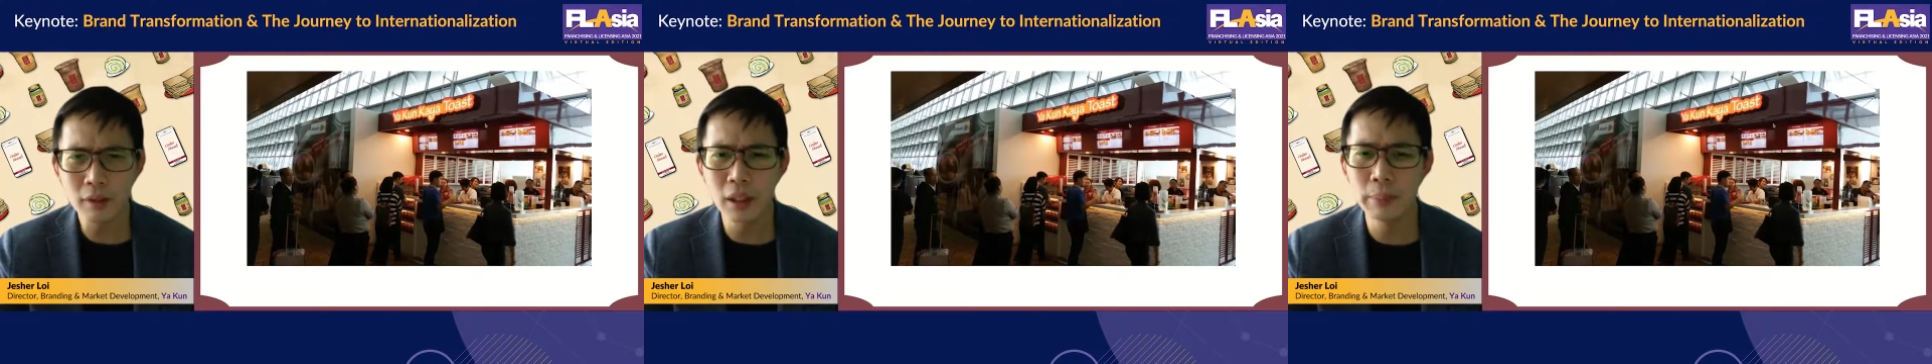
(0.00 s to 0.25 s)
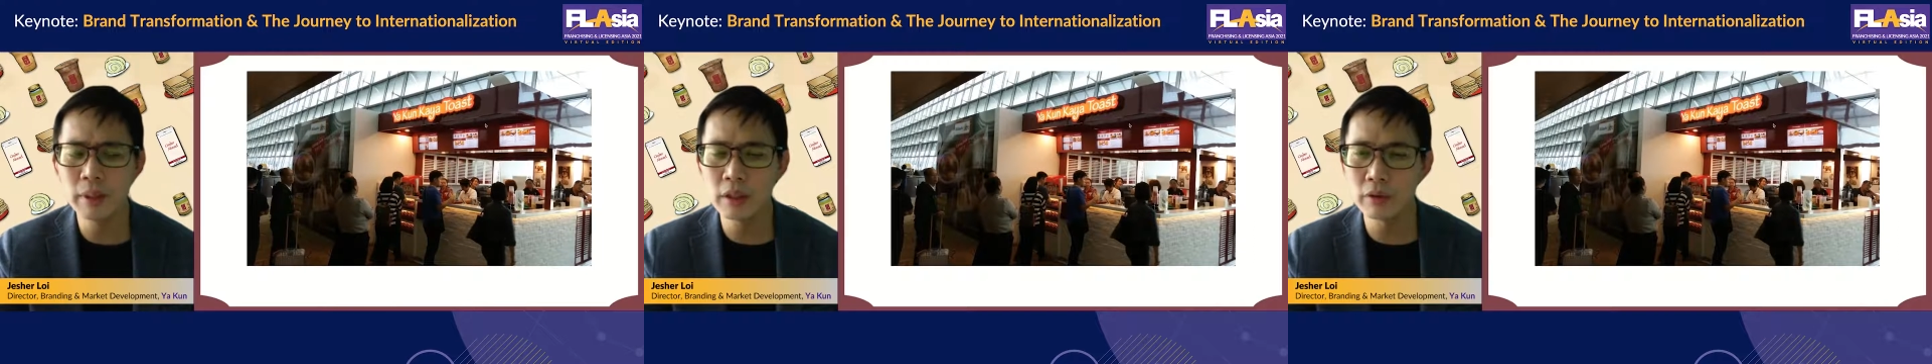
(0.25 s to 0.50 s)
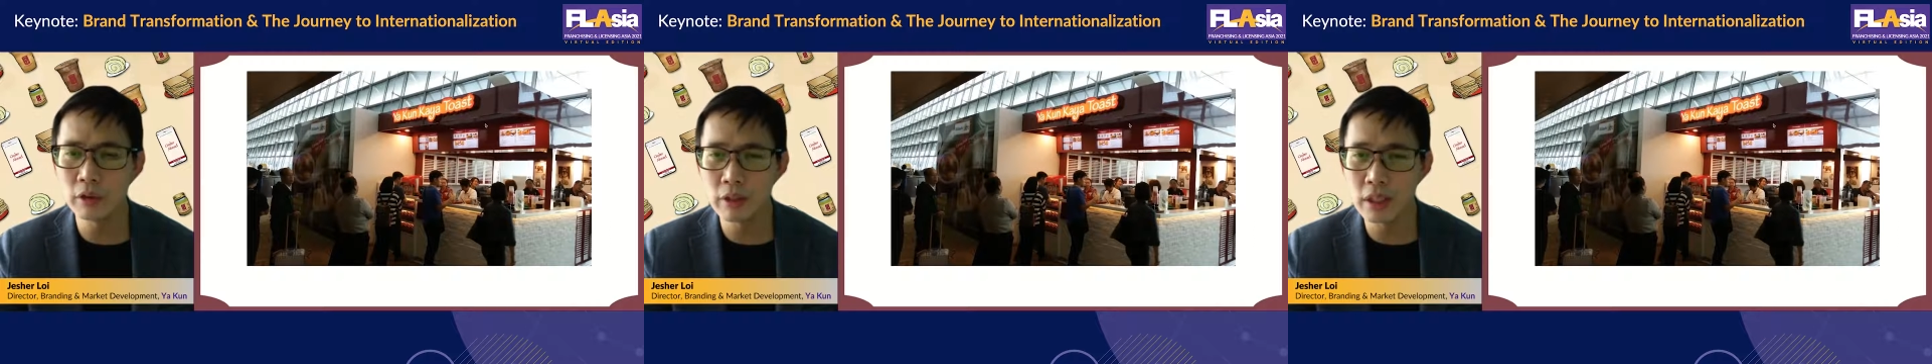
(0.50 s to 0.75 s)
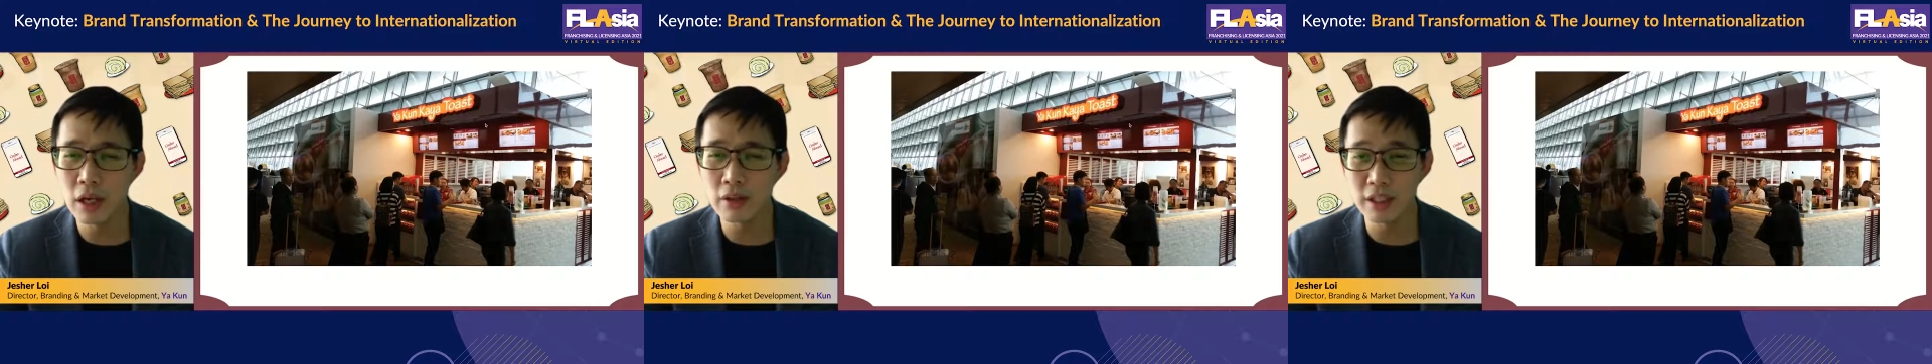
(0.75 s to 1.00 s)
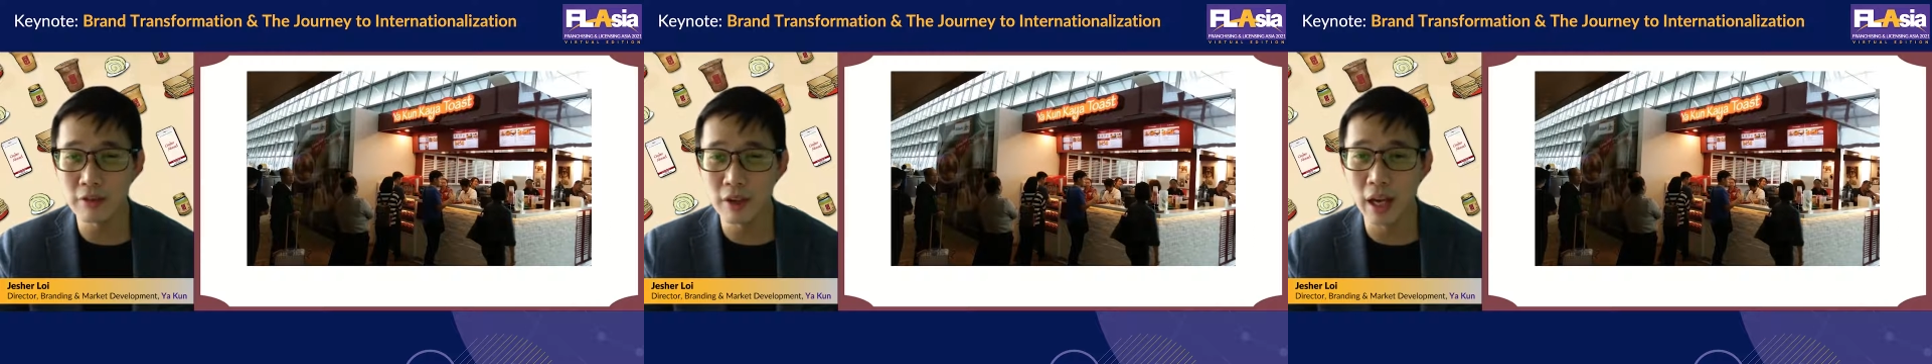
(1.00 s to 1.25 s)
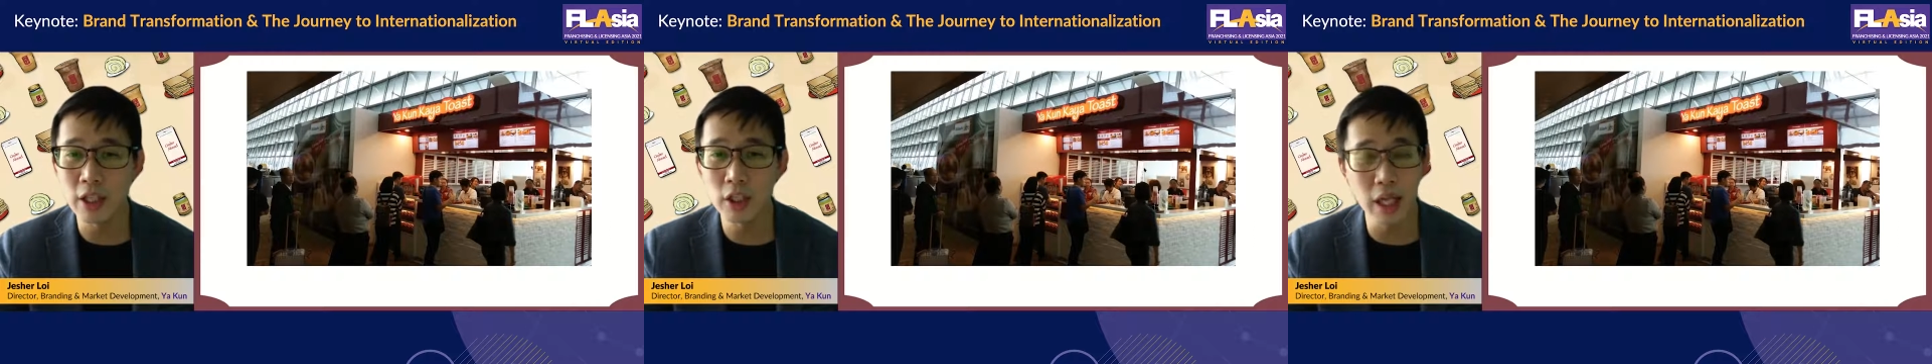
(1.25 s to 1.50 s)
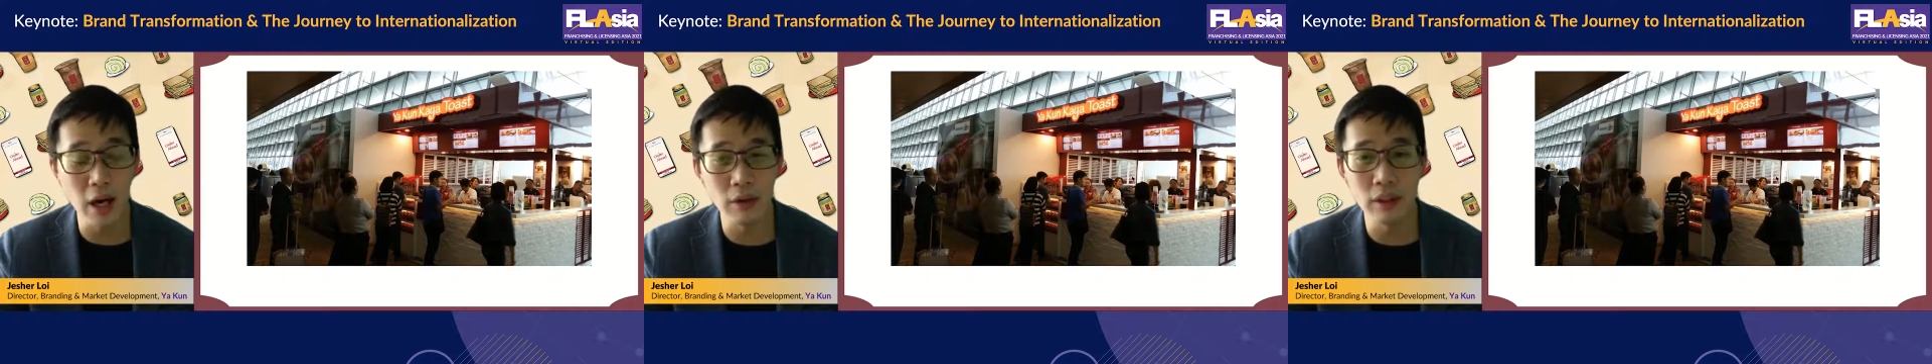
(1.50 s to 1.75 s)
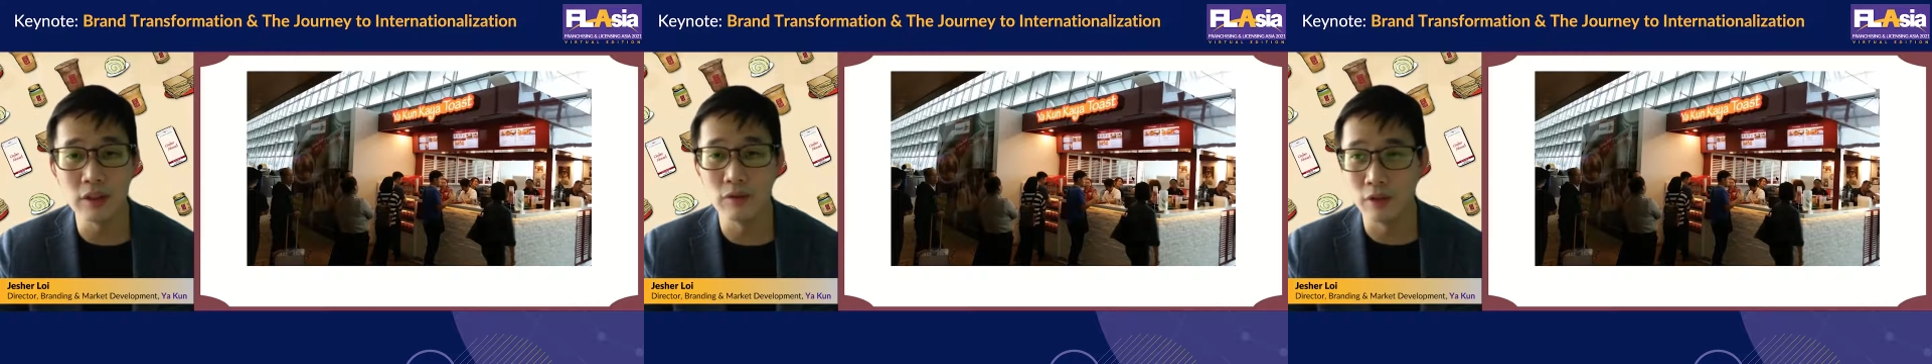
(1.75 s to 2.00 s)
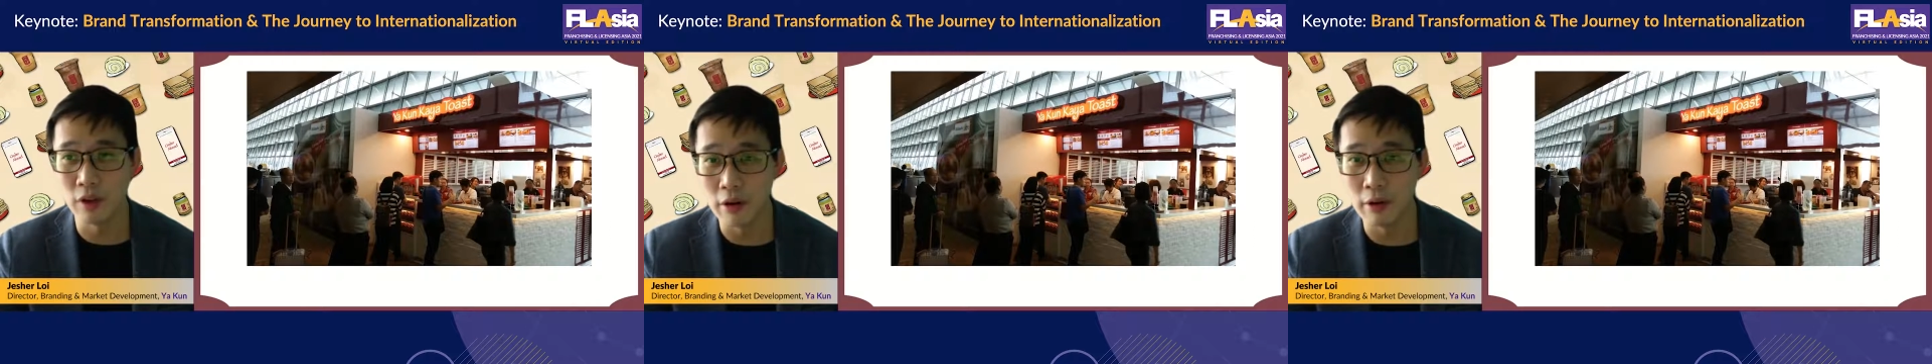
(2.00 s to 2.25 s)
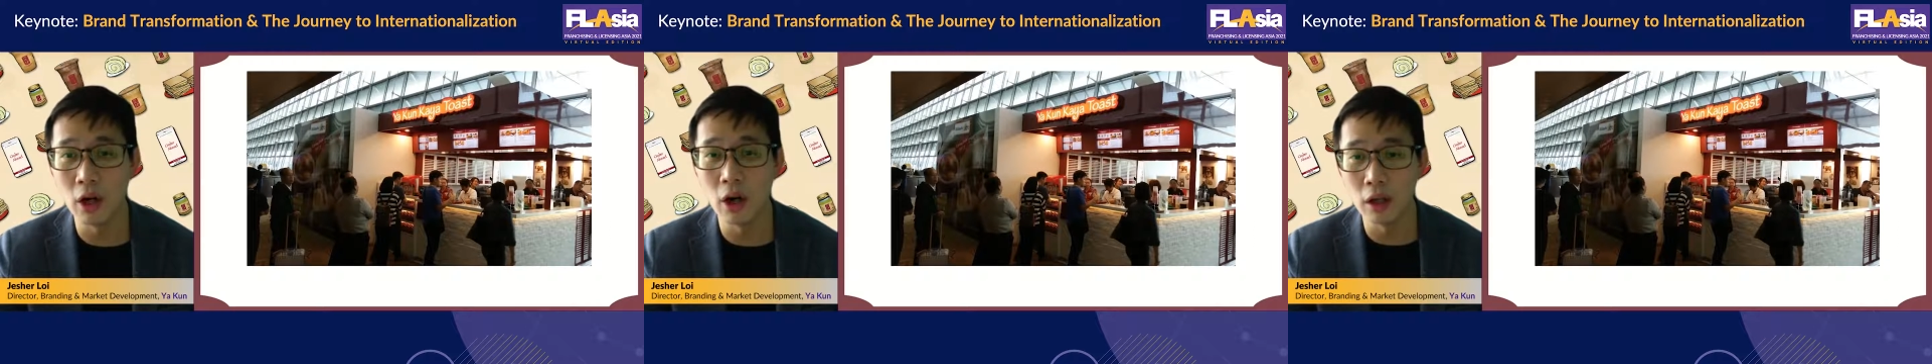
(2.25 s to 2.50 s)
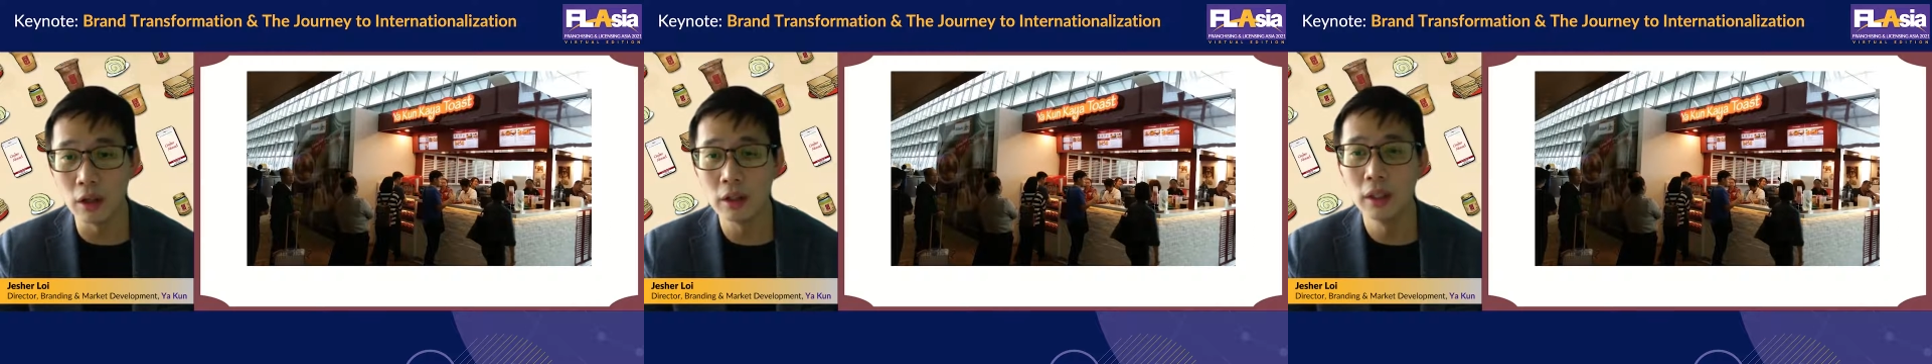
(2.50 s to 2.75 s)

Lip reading: bit of a greenhouse effect. Actually, the outlet is very hot.